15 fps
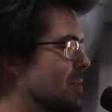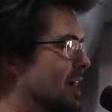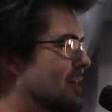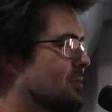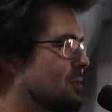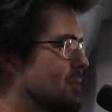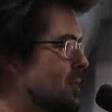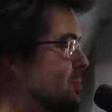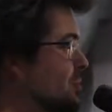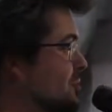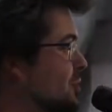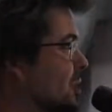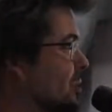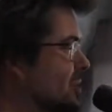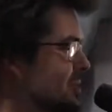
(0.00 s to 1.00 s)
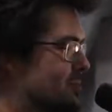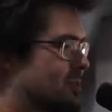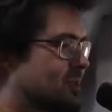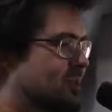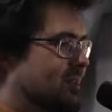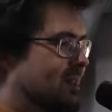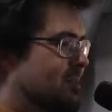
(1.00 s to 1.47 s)
that I don't really perform
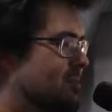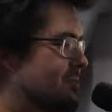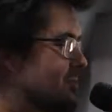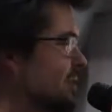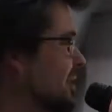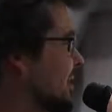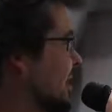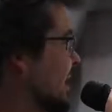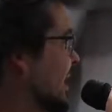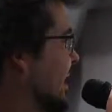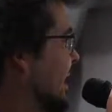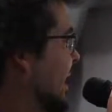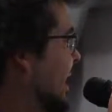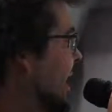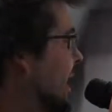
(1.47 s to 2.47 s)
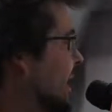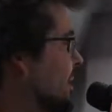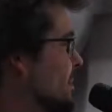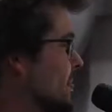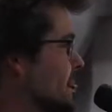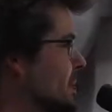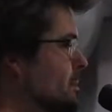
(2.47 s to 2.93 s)
anymore, so that'll be fun.
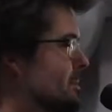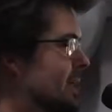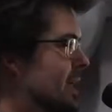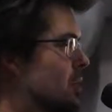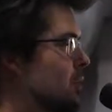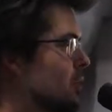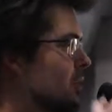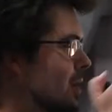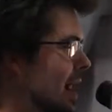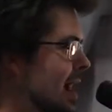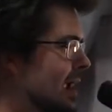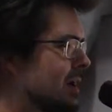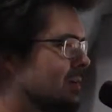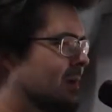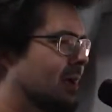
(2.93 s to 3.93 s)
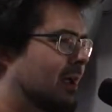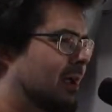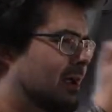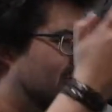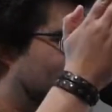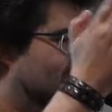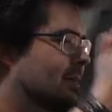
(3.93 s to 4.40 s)
But yeah, we'll go
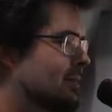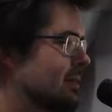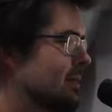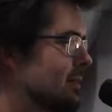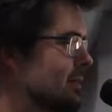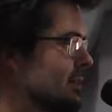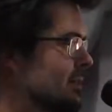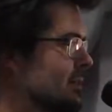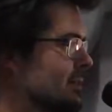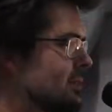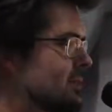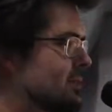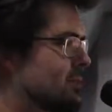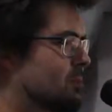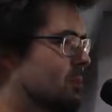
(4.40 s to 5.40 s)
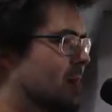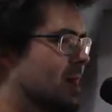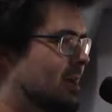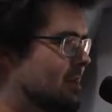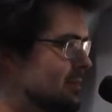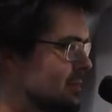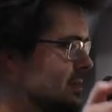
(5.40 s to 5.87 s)
angry,
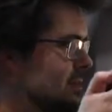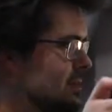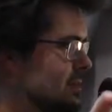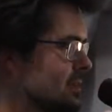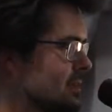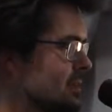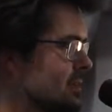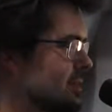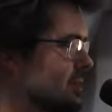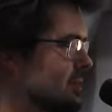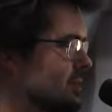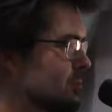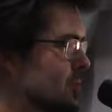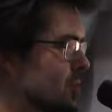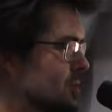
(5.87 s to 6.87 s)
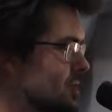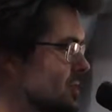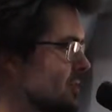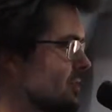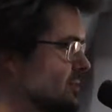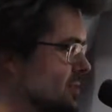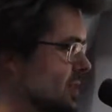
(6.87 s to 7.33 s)
depressed,
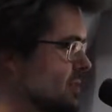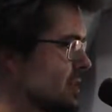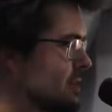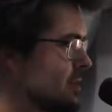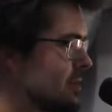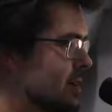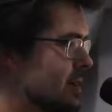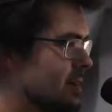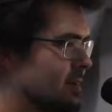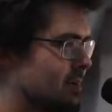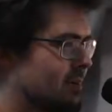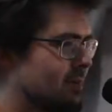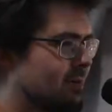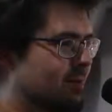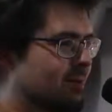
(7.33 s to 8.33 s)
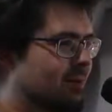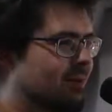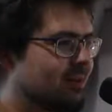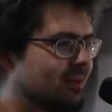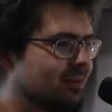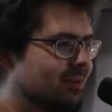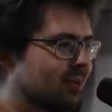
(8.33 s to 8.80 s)
positive. Does that sound all right?
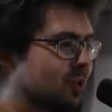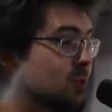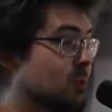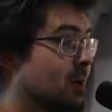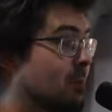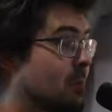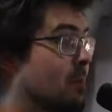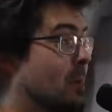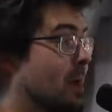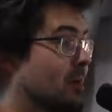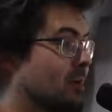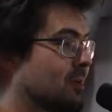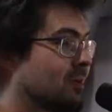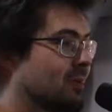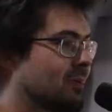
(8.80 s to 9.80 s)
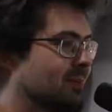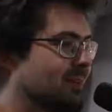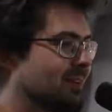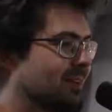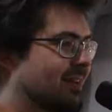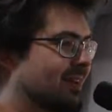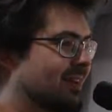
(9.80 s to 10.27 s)
I just want to prepare you.